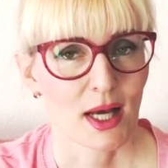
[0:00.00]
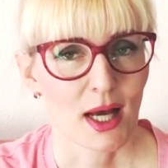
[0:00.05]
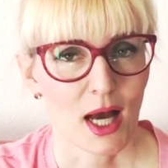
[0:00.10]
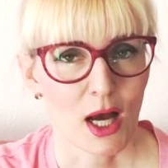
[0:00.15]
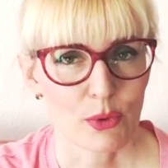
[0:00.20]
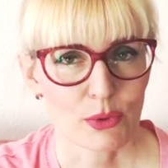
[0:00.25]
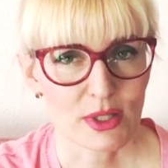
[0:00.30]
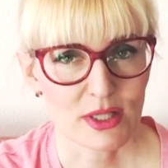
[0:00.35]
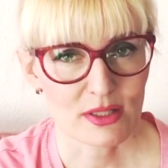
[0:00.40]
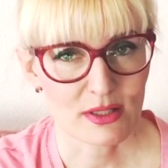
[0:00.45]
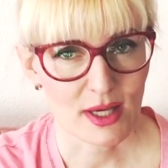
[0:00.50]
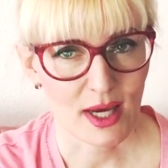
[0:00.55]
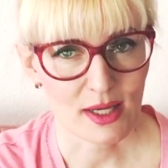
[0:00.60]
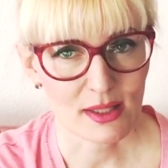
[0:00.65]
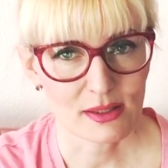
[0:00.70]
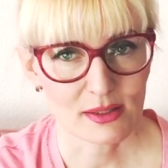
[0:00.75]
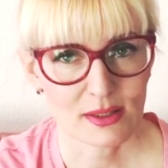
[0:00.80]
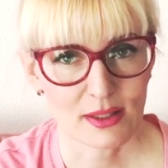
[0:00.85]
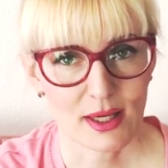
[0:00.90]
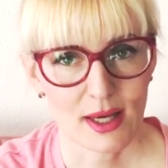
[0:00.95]
How
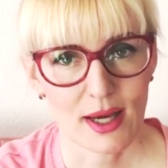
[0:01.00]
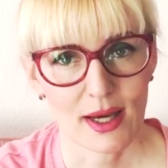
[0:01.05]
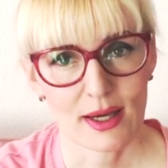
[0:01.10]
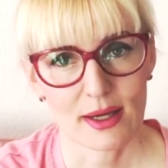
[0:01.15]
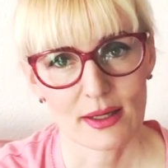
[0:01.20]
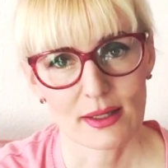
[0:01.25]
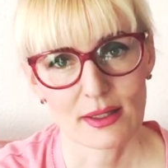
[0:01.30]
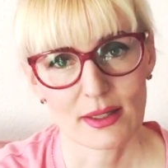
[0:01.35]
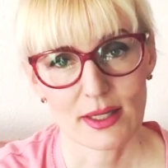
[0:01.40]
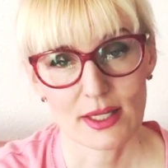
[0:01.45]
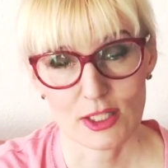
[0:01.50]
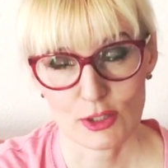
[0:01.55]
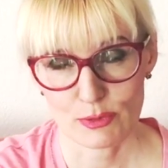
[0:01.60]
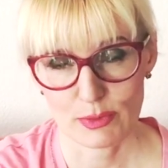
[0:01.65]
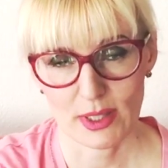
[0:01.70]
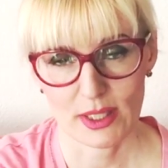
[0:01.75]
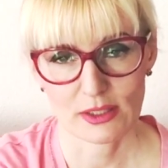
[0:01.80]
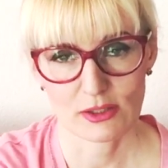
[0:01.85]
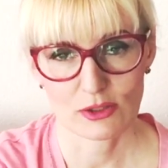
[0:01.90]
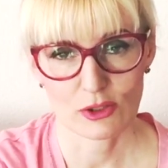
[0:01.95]
exactly? I
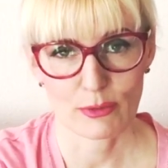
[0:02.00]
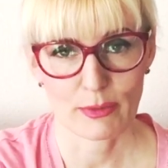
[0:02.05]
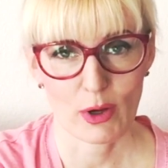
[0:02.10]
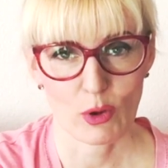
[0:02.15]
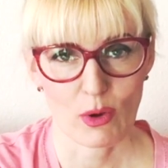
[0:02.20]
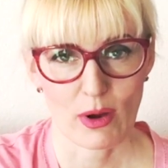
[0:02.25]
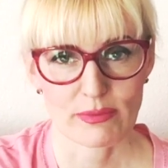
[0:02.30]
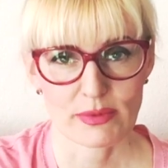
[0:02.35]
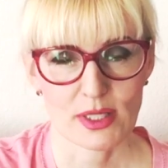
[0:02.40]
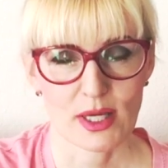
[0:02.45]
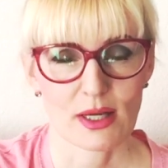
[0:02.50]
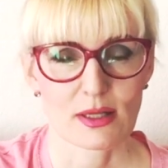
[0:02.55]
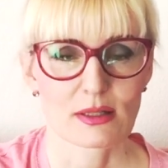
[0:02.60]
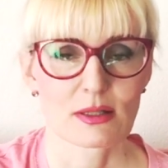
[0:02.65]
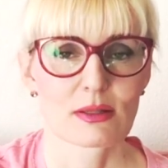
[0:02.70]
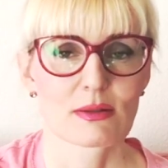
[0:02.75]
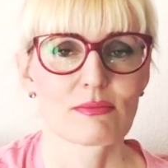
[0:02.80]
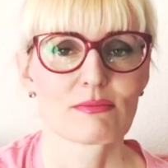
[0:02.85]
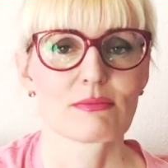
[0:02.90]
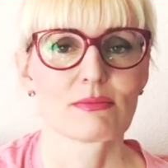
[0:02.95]
explain it on my
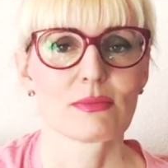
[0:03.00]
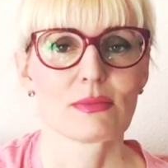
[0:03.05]
website.